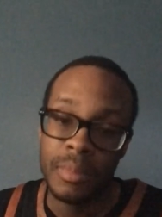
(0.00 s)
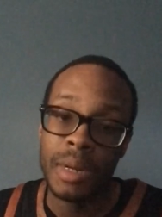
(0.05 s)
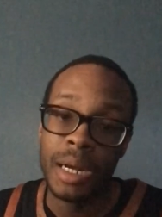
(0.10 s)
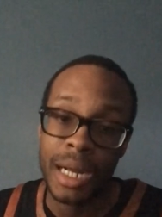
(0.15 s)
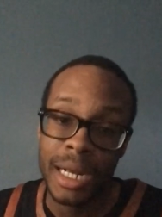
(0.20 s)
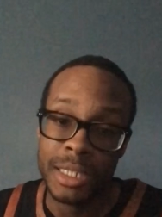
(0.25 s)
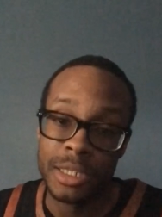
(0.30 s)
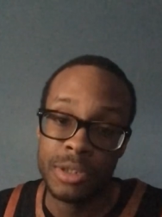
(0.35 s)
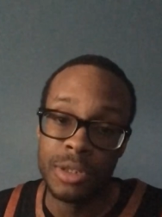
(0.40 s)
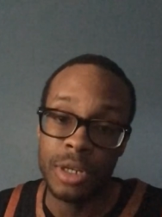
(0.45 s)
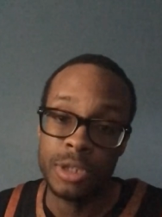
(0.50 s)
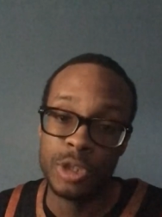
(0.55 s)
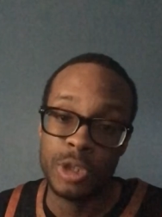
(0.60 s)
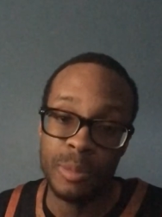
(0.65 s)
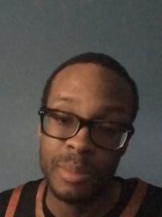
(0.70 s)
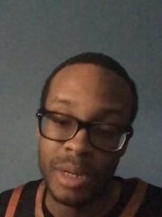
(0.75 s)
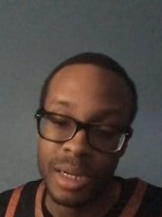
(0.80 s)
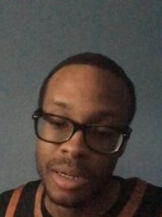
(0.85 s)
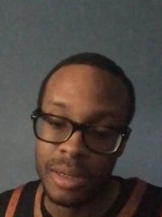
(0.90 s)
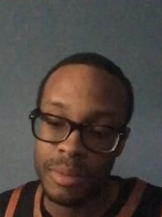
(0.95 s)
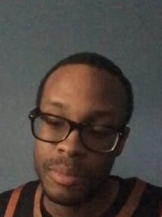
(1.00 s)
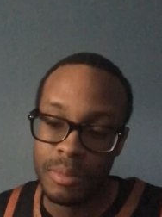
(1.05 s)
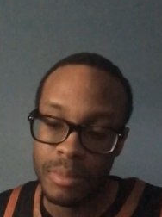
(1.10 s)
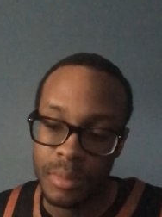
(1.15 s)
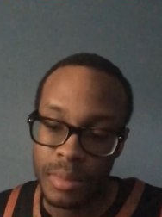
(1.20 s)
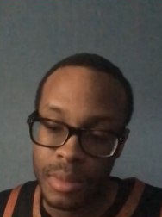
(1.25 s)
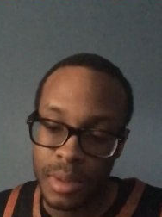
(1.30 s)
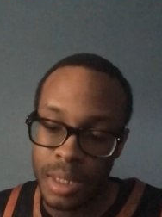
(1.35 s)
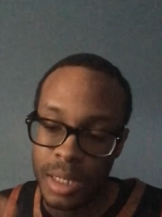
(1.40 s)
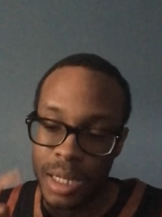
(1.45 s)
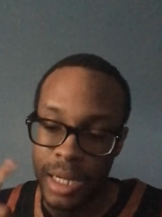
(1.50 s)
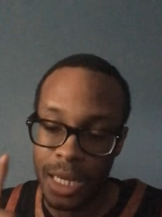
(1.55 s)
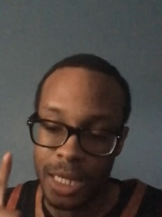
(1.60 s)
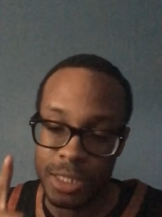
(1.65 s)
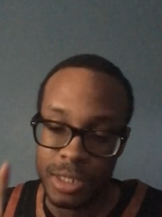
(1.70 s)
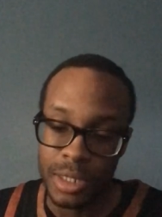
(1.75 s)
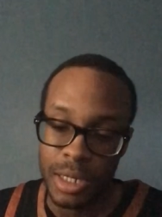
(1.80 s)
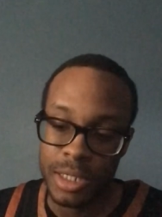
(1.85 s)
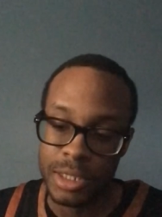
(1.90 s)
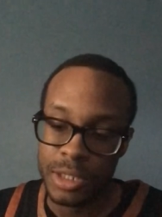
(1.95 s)
I trust you, bud. I
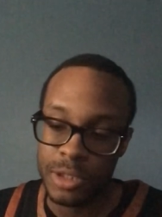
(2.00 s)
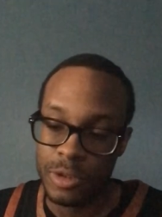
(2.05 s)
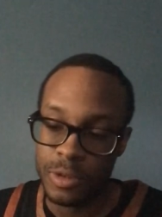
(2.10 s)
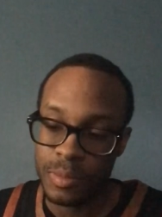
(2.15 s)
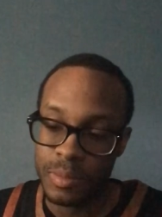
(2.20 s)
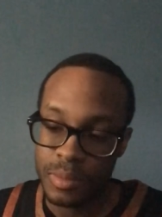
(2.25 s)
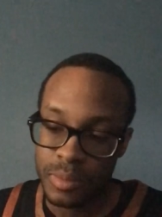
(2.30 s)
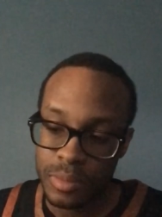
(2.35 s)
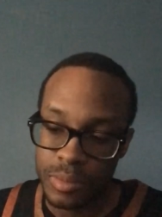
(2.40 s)
trust you.